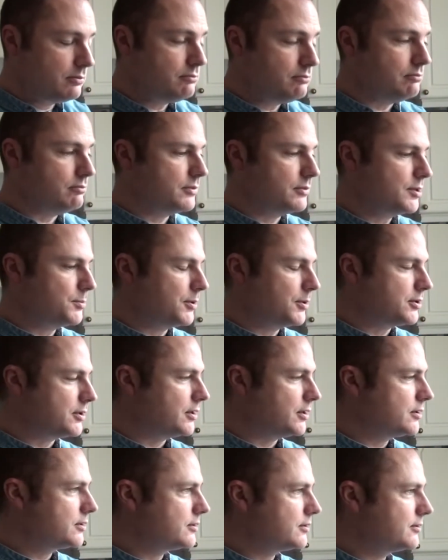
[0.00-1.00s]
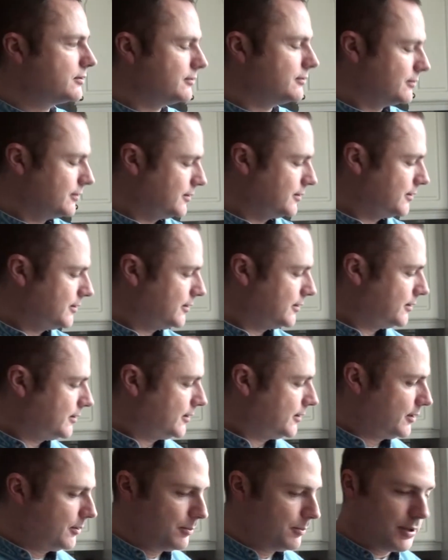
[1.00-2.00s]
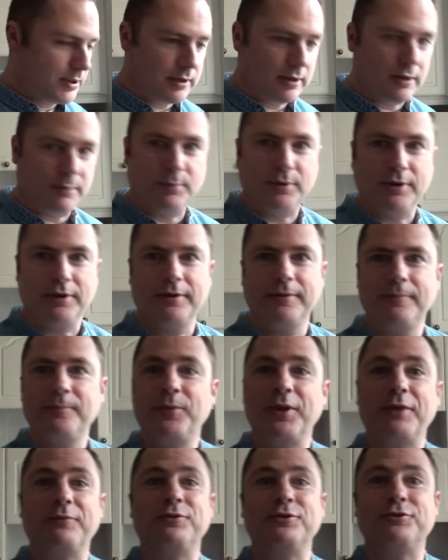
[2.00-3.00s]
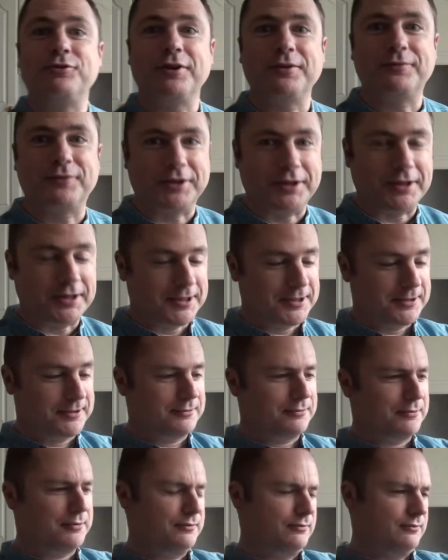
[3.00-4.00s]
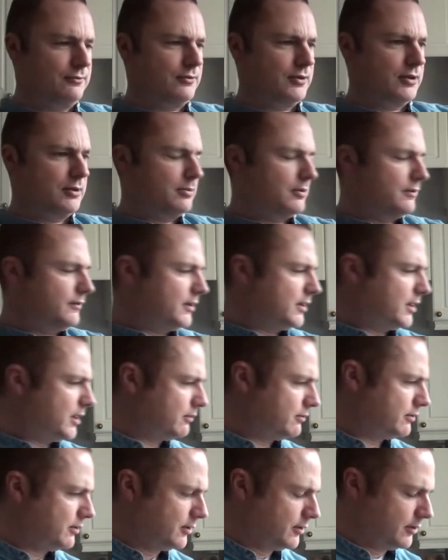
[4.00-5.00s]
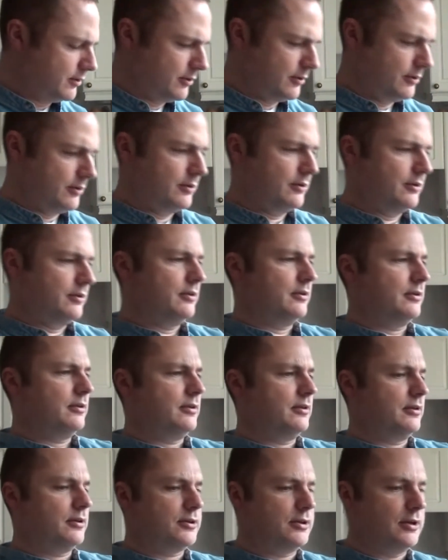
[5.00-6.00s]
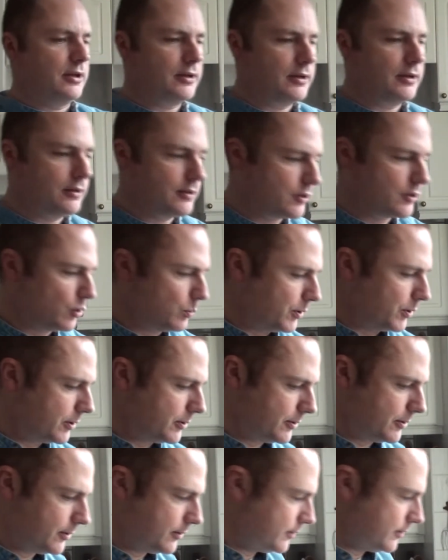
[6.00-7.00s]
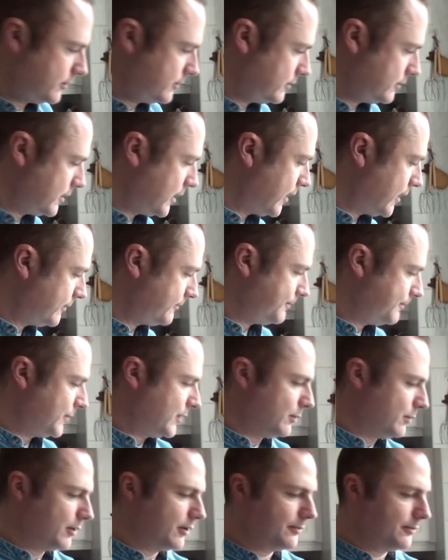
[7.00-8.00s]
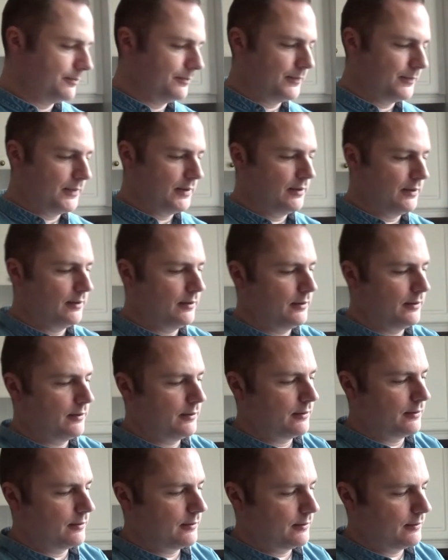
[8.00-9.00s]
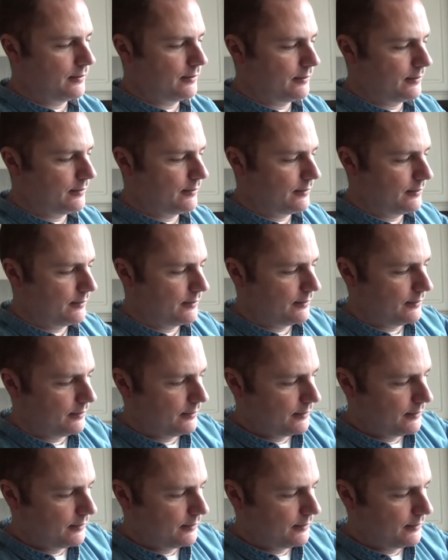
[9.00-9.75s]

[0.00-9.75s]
It smells nice. Pity I'm having to drive tonight. I'll get a bit of it now. Actually, I need a stopper. Ah, there we are.